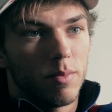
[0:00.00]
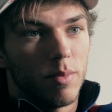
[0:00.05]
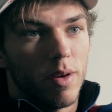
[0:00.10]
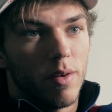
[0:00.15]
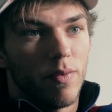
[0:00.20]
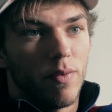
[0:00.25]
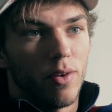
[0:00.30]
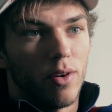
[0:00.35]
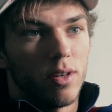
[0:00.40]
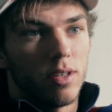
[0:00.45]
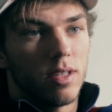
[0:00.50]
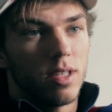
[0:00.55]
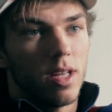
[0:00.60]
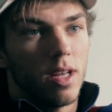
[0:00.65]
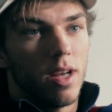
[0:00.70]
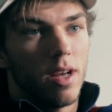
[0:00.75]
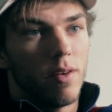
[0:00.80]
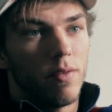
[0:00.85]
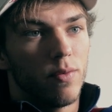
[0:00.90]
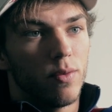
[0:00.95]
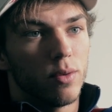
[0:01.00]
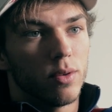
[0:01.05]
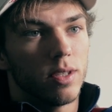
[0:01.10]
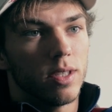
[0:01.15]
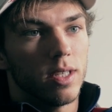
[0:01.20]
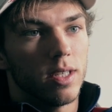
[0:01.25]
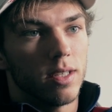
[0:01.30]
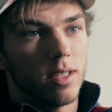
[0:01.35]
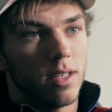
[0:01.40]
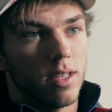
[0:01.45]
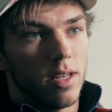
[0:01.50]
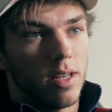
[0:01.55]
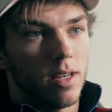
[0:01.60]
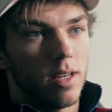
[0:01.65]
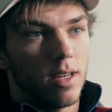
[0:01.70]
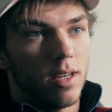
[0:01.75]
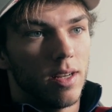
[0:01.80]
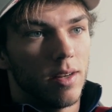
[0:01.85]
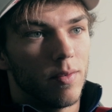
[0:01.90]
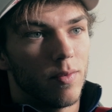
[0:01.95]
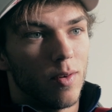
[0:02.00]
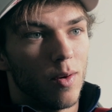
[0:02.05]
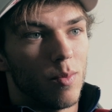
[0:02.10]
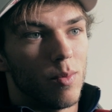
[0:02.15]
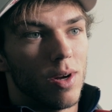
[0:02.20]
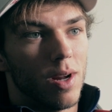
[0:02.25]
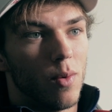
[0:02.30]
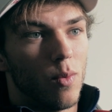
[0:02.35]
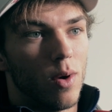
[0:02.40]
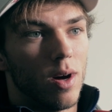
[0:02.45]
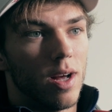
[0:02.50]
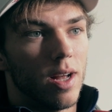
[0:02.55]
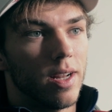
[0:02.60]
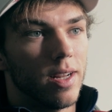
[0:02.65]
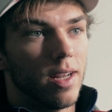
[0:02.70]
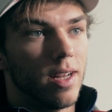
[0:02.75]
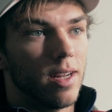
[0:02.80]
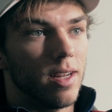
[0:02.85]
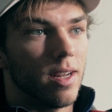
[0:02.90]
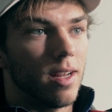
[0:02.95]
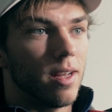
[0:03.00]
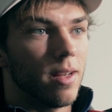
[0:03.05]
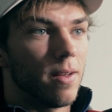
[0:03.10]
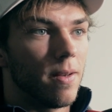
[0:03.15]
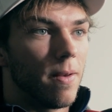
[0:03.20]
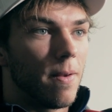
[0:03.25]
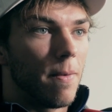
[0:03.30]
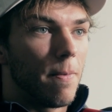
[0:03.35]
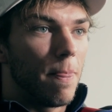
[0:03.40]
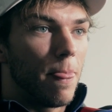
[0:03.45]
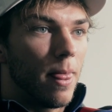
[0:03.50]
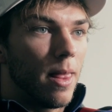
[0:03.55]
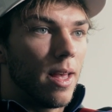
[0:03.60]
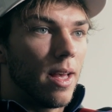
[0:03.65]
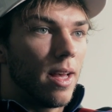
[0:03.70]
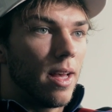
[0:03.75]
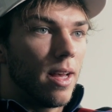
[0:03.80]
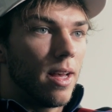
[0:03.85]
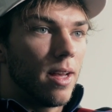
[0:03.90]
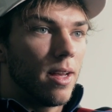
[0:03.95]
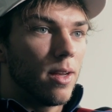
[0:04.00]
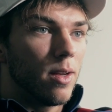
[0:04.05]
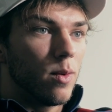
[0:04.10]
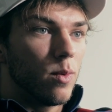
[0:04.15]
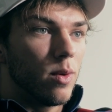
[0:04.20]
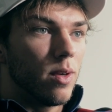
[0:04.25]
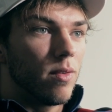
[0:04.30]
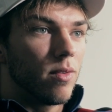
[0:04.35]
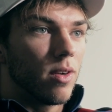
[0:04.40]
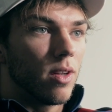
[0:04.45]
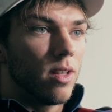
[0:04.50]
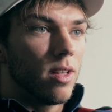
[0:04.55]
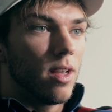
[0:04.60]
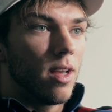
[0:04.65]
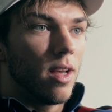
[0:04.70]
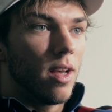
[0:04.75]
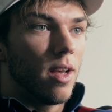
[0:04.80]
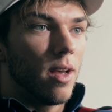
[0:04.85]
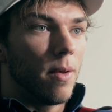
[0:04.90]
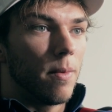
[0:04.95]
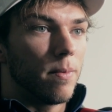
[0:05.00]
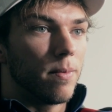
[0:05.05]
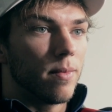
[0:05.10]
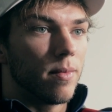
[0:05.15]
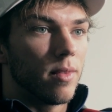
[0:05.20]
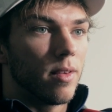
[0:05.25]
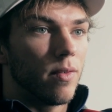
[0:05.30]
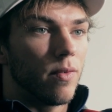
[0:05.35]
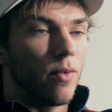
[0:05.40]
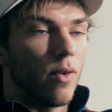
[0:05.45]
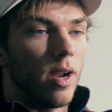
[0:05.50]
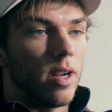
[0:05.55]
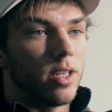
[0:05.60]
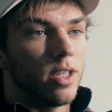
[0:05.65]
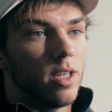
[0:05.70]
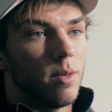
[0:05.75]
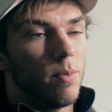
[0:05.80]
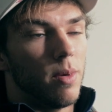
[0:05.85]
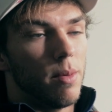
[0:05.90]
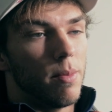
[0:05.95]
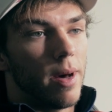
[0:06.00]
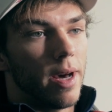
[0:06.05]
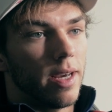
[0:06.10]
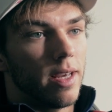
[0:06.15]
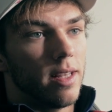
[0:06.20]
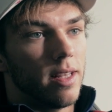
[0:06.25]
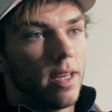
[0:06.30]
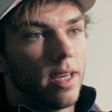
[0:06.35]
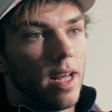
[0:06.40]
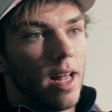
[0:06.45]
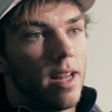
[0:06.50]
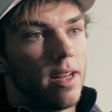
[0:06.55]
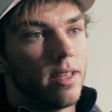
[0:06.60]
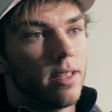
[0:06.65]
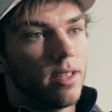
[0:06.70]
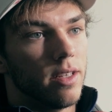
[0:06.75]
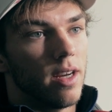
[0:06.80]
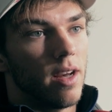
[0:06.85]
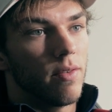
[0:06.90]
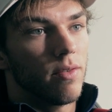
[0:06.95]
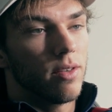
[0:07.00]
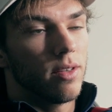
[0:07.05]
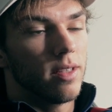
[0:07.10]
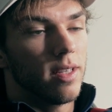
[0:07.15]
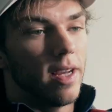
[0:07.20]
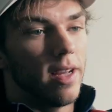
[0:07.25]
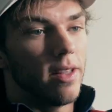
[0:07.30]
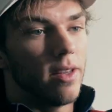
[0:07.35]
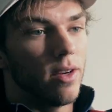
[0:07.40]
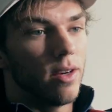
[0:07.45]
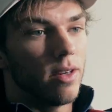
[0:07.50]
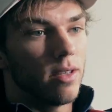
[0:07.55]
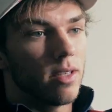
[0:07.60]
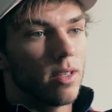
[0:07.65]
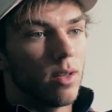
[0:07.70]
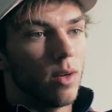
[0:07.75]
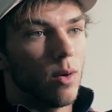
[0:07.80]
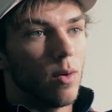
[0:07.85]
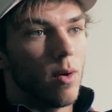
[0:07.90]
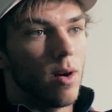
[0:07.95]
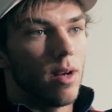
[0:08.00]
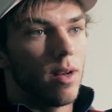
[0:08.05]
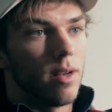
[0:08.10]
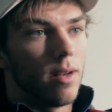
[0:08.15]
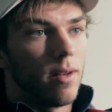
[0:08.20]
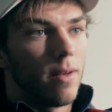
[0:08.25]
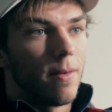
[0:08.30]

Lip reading: My first full season in Formula One, and we've got the French GP back in the calendar after 10 years, so